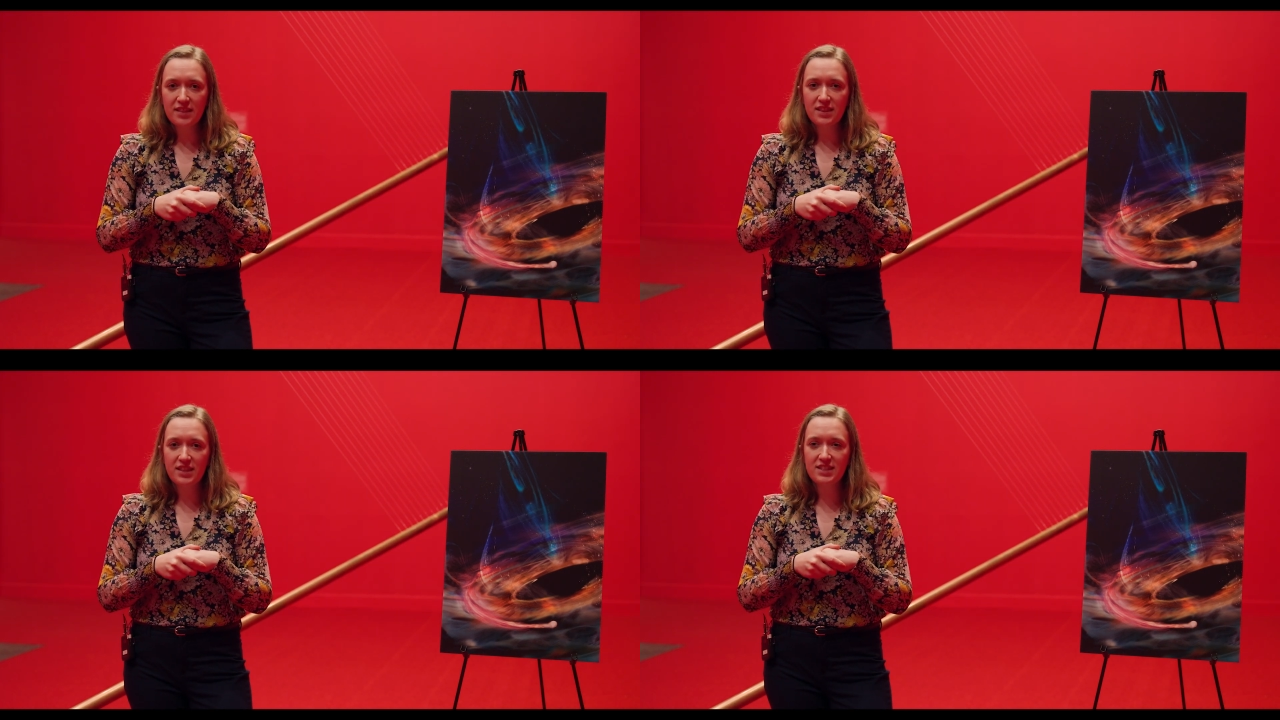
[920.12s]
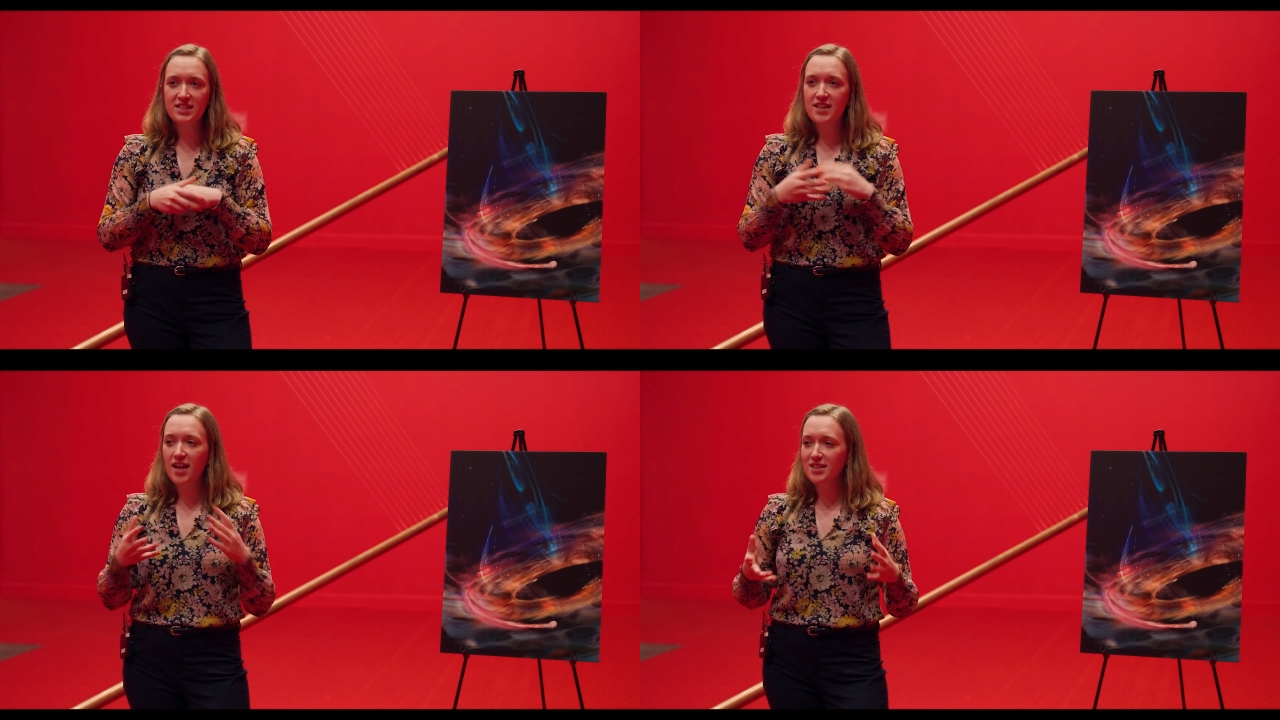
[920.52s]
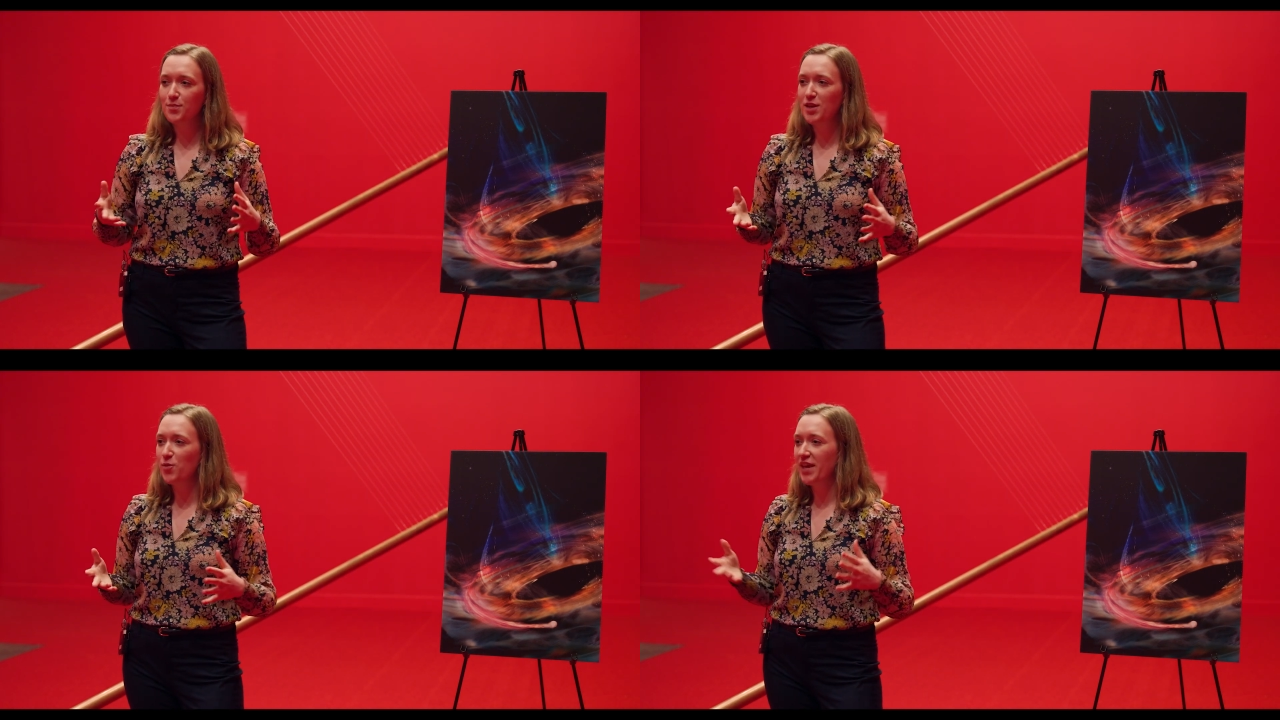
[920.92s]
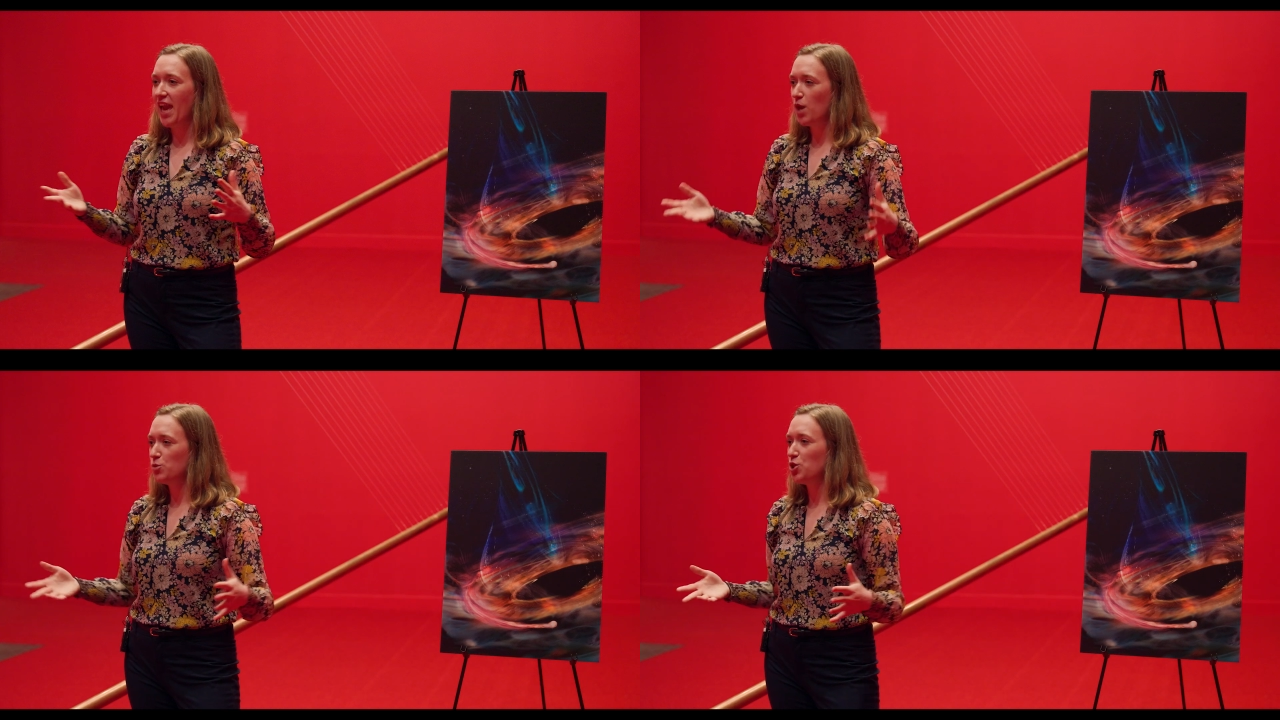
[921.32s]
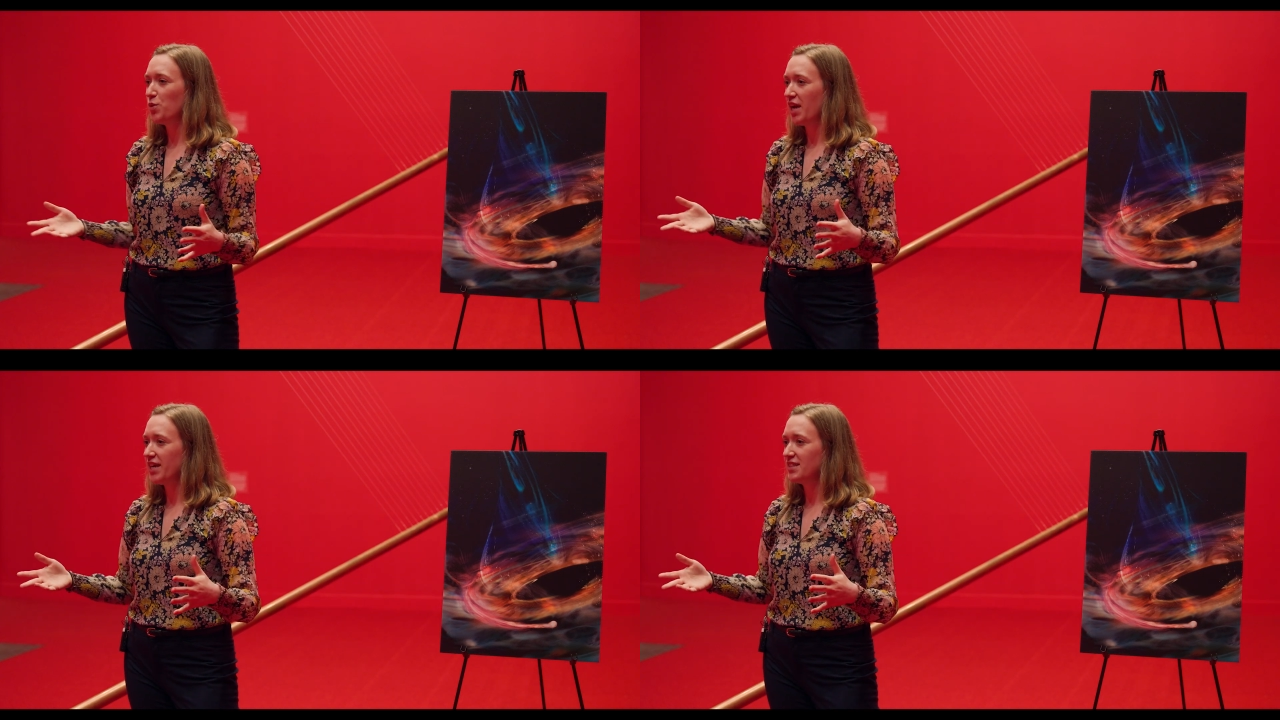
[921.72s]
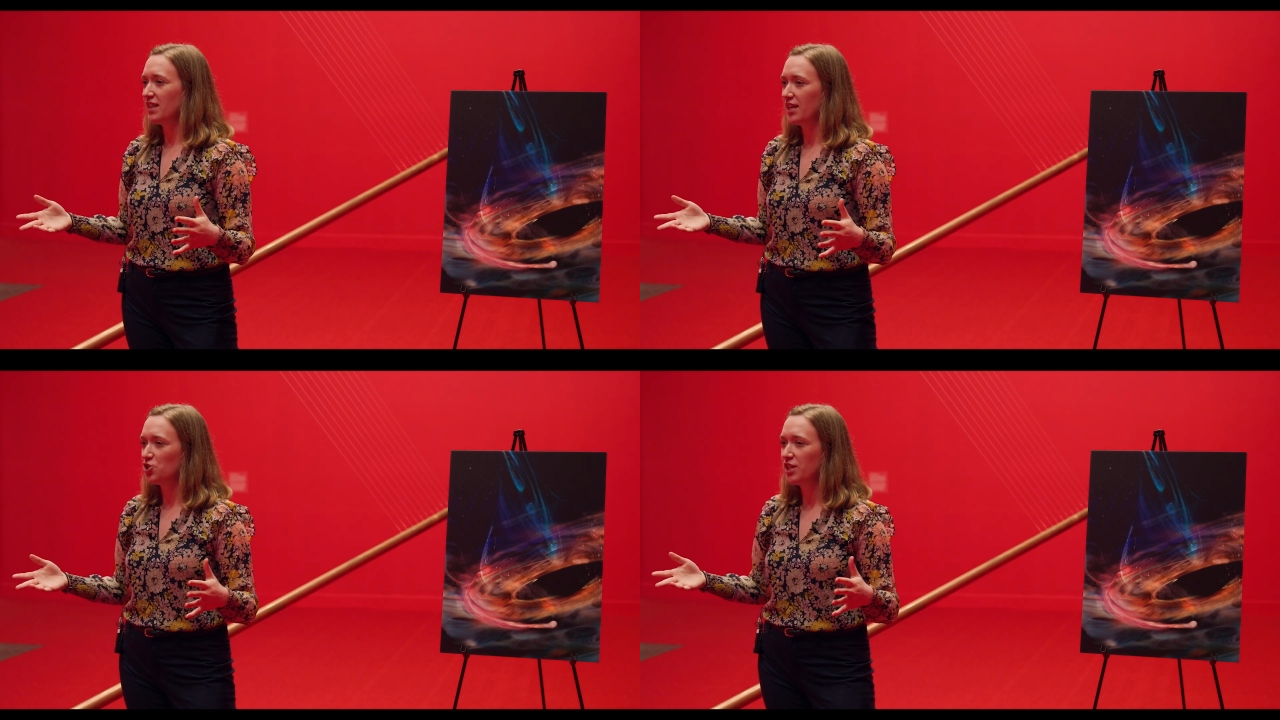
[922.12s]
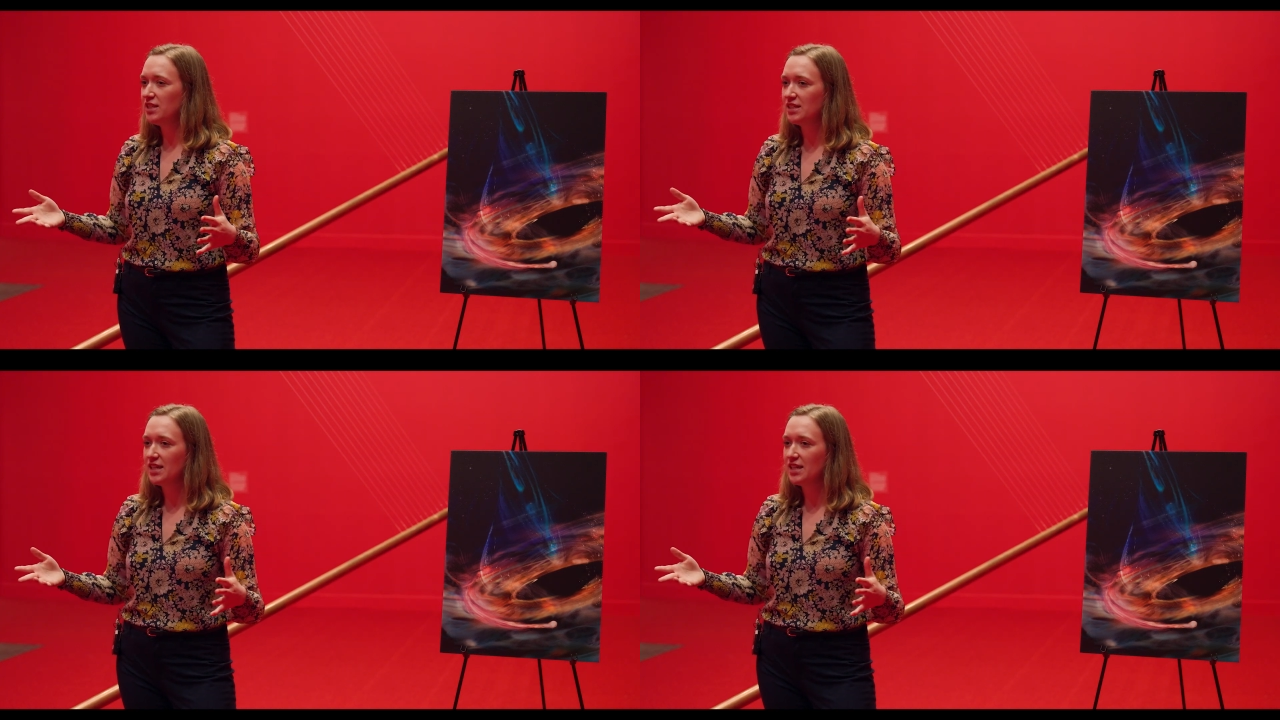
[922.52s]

this is not something we came to in isolation.